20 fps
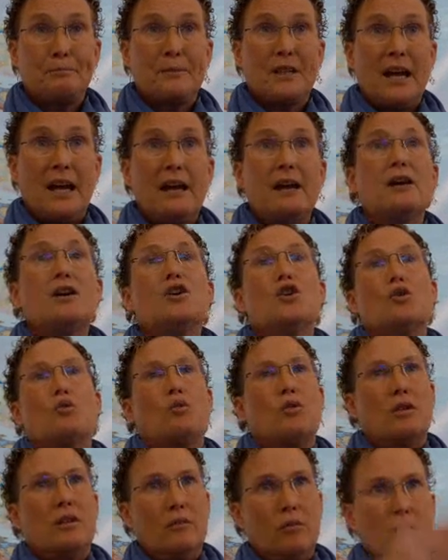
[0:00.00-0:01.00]
Okay,
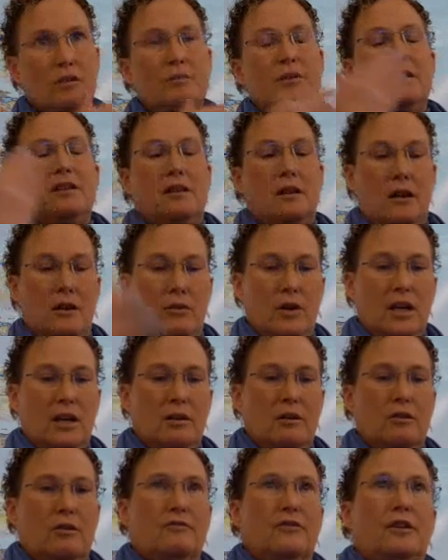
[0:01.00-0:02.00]
we will be going
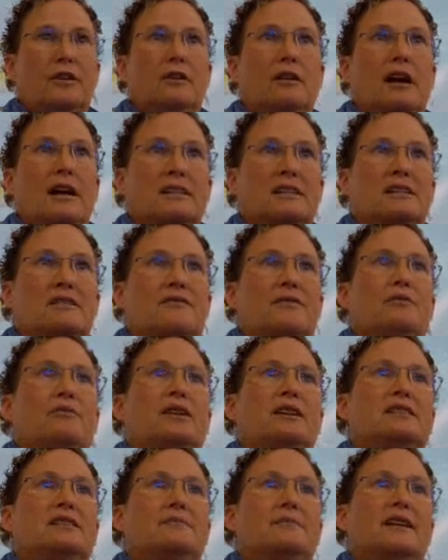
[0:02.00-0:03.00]
over lots of different
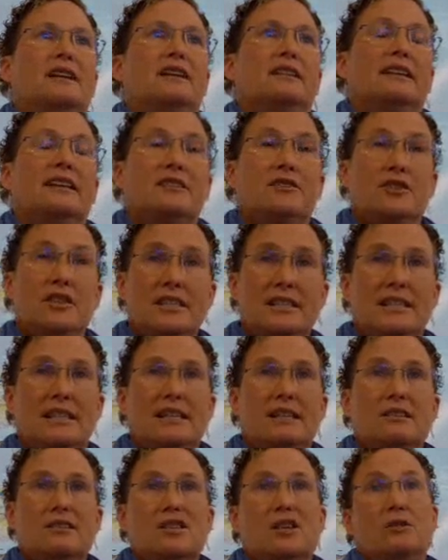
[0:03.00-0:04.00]
ways to make
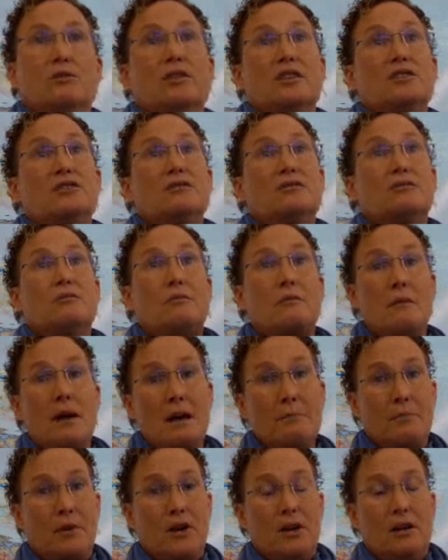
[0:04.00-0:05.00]
electricity. So I want you to
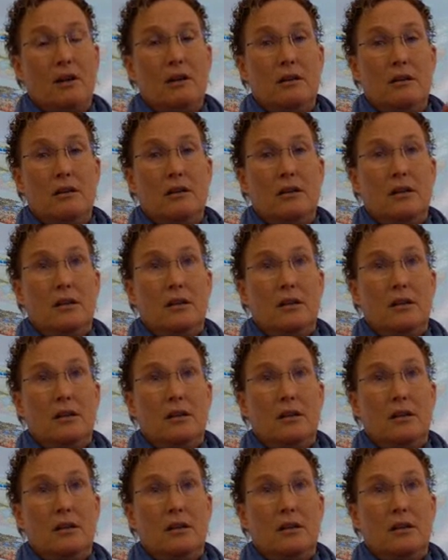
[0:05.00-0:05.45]
remember,